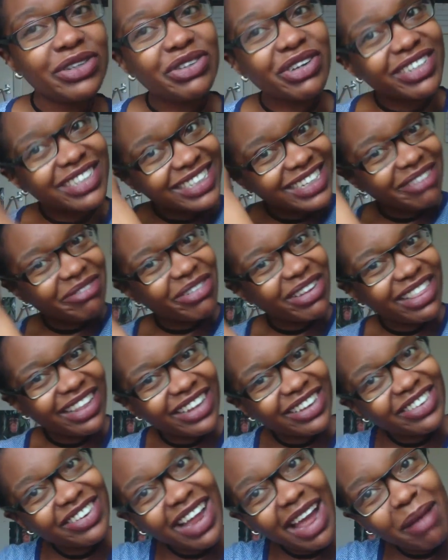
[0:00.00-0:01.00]
Trust
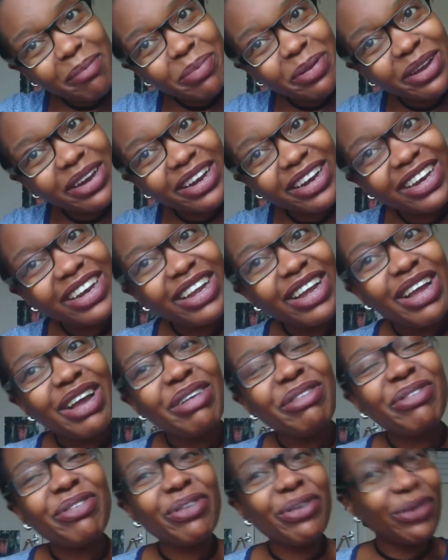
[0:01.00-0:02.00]
everything to happen
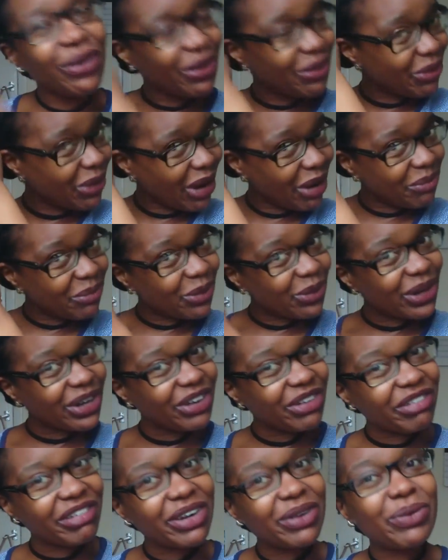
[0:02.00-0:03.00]
for
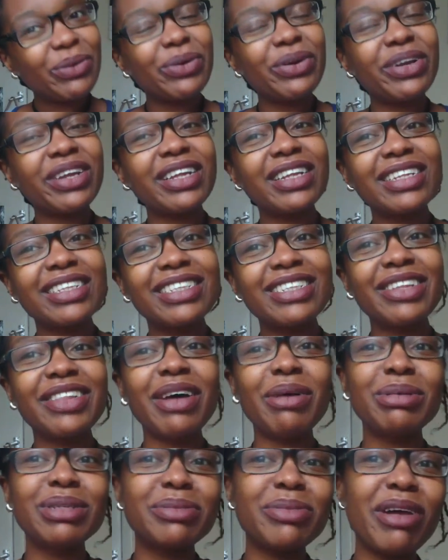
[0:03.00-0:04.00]
when you're recording. So
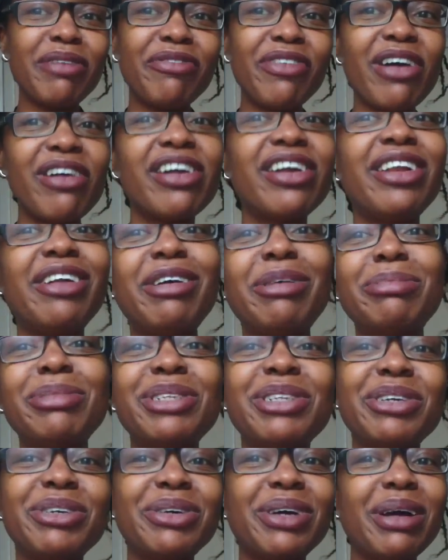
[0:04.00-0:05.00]
that was my fire alarm,
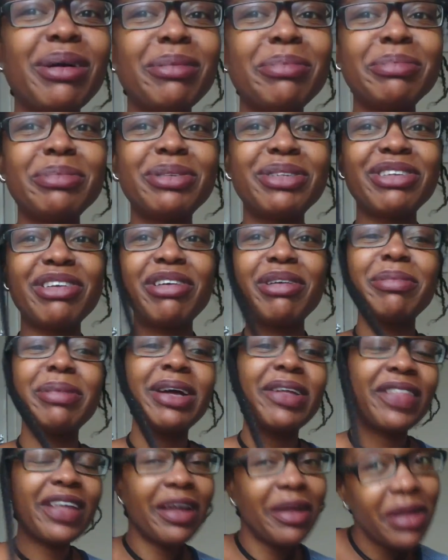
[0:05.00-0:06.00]
so I'm sorry
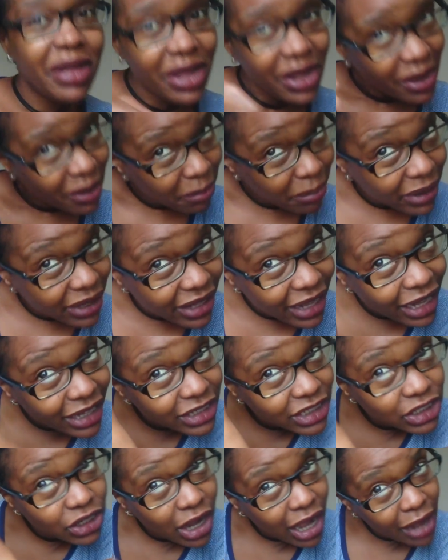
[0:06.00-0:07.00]
about that. But
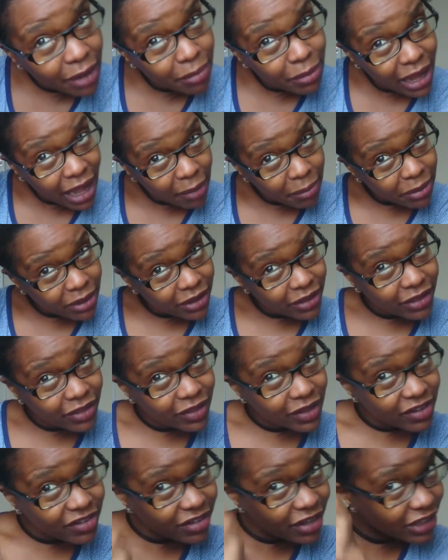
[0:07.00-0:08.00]
yeah, so I'm happy
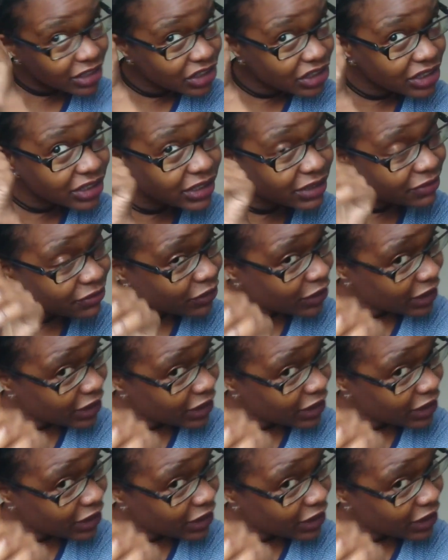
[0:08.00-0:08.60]
that this section is